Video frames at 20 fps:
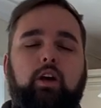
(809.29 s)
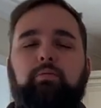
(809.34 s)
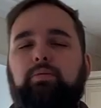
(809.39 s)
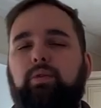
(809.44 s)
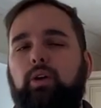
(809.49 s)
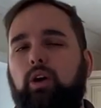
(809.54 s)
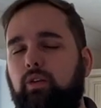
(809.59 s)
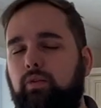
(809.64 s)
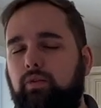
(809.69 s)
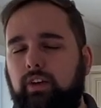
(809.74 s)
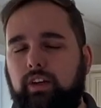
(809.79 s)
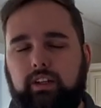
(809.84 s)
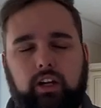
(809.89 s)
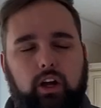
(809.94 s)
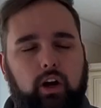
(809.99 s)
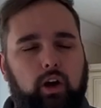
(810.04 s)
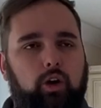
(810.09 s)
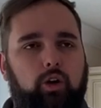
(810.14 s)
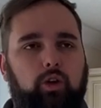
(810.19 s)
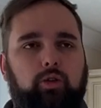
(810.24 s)
perfect
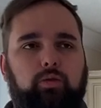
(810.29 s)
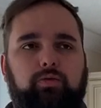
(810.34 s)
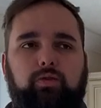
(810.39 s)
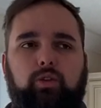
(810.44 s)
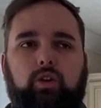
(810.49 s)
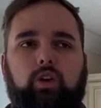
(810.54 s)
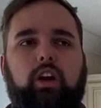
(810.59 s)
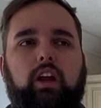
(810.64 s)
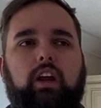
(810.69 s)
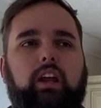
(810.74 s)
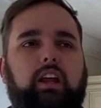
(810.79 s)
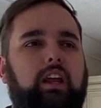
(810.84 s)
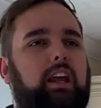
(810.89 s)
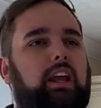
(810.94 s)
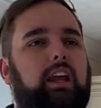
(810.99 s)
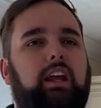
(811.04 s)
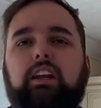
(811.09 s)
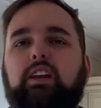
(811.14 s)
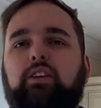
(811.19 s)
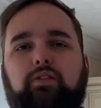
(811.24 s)
home for
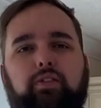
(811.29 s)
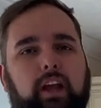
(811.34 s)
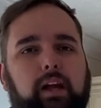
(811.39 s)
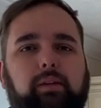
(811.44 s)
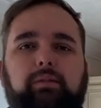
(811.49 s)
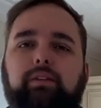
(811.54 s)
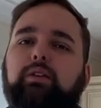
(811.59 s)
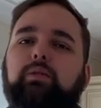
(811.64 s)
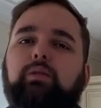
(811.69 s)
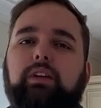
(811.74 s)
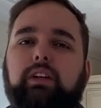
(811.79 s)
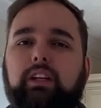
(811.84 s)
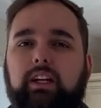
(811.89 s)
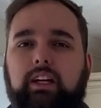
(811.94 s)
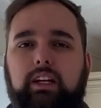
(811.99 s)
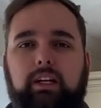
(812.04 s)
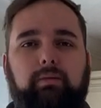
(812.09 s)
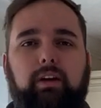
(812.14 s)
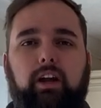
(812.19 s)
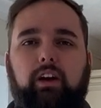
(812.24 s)
any family really in
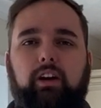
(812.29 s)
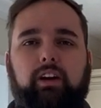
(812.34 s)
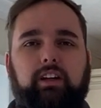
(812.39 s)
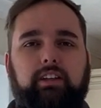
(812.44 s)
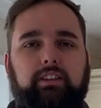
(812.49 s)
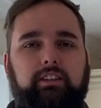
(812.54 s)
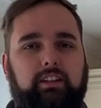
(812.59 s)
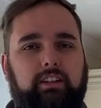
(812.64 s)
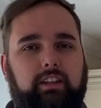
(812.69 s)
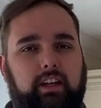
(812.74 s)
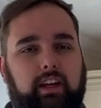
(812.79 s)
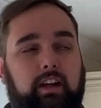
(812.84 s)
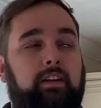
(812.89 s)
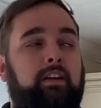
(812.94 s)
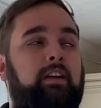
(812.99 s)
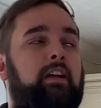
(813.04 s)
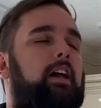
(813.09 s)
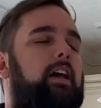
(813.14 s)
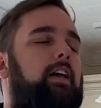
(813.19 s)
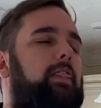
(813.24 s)
America today.
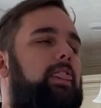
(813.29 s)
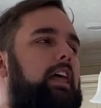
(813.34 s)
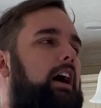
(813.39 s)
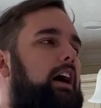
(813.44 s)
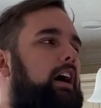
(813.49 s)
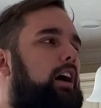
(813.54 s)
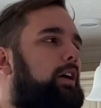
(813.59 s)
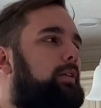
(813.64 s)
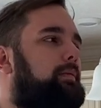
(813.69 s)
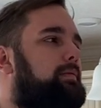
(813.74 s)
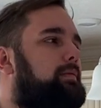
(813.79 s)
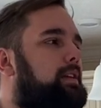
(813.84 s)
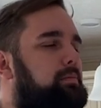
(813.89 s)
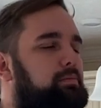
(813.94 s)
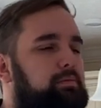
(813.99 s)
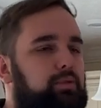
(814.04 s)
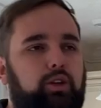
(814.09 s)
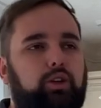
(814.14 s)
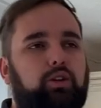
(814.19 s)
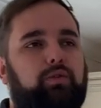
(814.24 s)

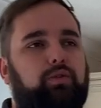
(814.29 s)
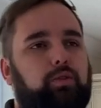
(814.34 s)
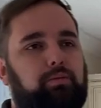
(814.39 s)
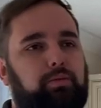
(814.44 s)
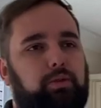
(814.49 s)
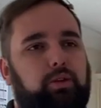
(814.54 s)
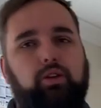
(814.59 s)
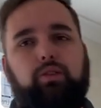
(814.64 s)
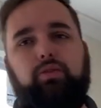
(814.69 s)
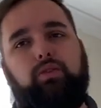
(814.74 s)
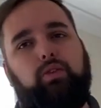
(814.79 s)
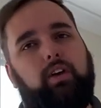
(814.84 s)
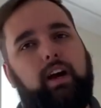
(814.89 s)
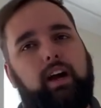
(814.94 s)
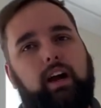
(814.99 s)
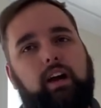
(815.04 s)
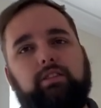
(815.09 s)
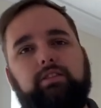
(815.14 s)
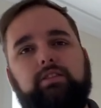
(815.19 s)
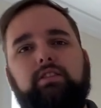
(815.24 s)
Beautiful, beautiful
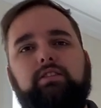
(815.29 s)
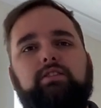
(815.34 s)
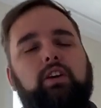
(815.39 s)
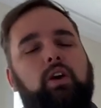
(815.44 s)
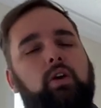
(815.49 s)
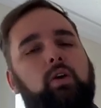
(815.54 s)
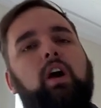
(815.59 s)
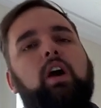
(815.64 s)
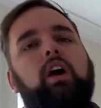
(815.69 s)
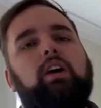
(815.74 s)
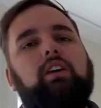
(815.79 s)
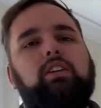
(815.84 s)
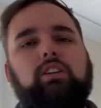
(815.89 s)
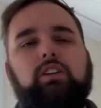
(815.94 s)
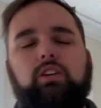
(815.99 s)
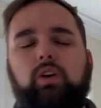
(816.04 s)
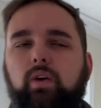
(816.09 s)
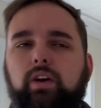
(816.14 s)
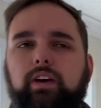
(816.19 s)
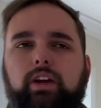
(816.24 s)
house. So
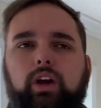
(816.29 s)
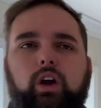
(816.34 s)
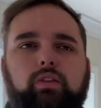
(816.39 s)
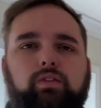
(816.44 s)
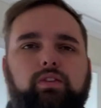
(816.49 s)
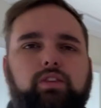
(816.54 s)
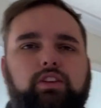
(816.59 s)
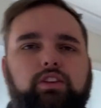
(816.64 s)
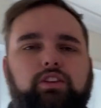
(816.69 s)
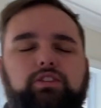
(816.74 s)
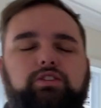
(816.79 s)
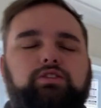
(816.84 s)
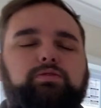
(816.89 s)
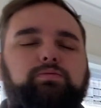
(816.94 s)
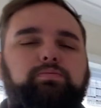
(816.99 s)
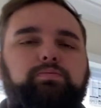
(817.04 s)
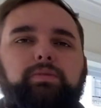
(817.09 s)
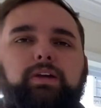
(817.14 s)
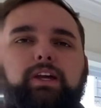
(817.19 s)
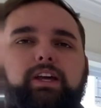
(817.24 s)
going over the
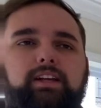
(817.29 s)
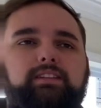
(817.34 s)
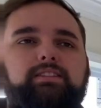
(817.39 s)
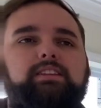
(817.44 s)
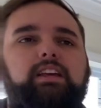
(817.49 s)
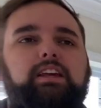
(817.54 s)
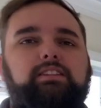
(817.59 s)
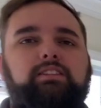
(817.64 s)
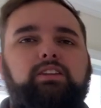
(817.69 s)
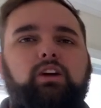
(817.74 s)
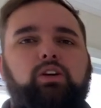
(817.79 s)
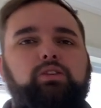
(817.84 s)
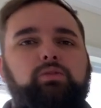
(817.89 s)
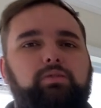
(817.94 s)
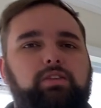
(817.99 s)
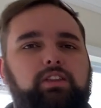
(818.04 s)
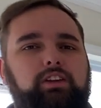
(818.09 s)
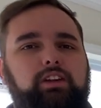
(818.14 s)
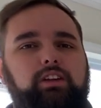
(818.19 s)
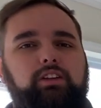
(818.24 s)
specs and talking
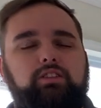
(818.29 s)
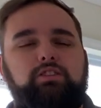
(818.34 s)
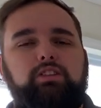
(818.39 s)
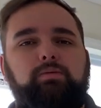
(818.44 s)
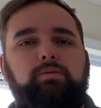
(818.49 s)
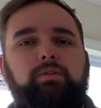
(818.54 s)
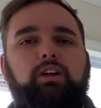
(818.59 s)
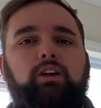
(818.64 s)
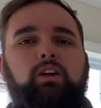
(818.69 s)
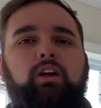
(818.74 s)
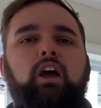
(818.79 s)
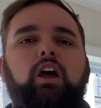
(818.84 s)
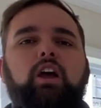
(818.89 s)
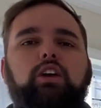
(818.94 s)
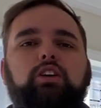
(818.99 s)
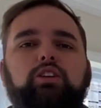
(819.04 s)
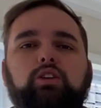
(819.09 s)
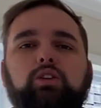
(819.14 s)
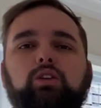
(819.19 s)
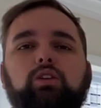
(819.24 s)
with the dealership here,
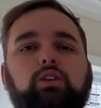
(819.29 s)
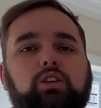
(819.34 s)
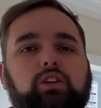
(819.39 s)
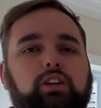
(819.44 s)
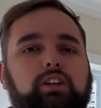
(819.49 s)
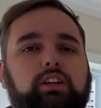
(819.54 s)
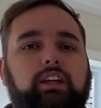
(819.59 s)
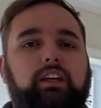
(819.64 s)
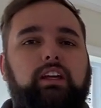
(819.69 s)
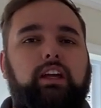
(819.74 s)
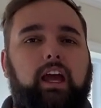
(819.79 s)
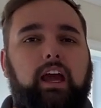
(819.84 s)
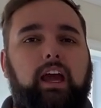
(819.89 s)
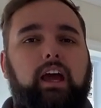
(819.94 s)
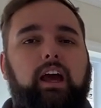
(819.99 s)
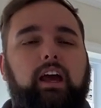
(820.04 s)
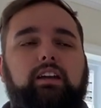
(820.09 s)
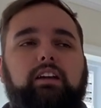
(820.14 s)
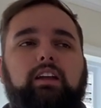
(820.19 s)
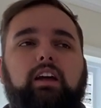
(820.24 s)
you're looking
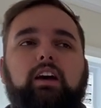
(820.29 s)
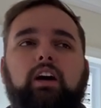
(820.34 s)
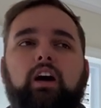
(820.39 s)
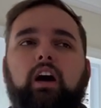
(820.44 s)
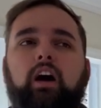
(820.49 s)
at